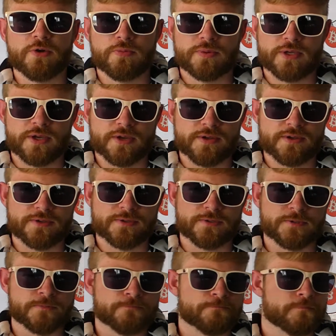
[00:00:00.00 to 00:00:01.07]

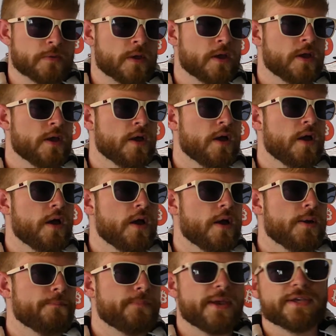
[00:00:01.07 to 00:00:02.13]
because
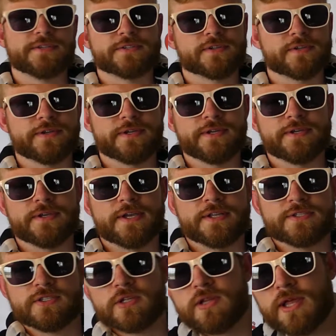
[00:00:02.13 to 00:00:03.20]
basically
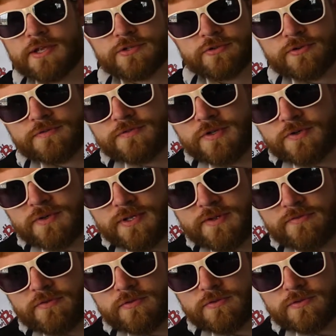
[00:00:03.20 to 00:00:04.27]
it's the lesser of two
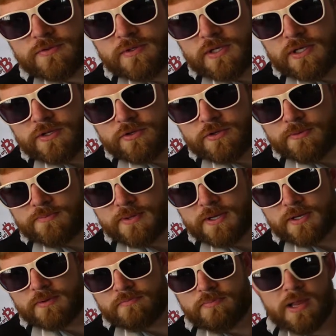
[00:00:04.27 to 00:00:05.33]
evils. Either you
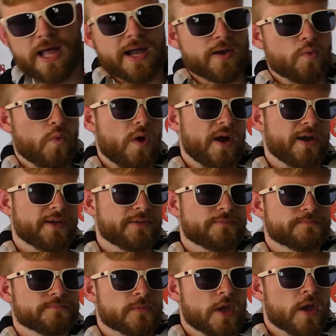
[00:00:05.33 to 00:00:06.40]
pick Block 1,
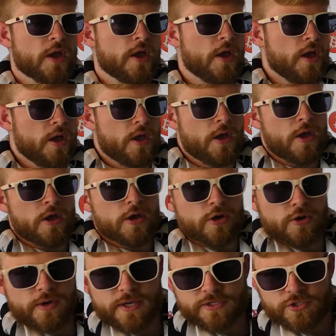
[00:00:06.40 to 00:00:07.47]

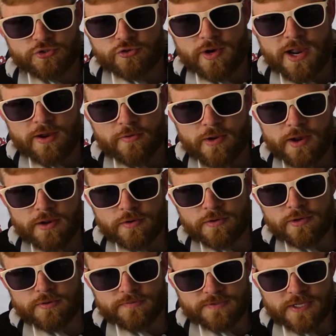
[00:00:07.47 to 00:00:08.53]
who has a track record
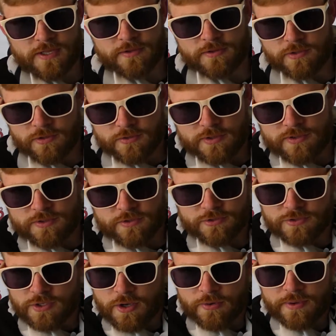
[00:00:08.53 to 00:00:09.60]
of telling you that
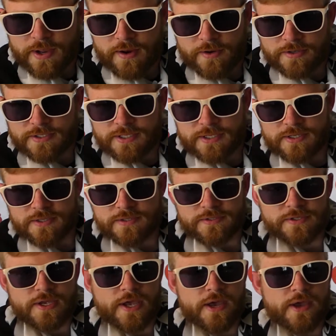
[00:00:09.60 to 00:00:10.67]
there's no
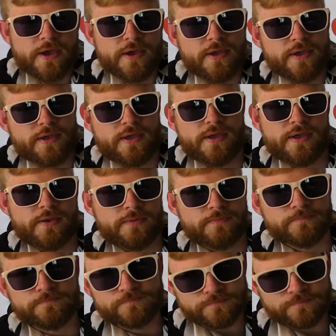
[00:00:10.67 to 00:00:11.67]
guarantees and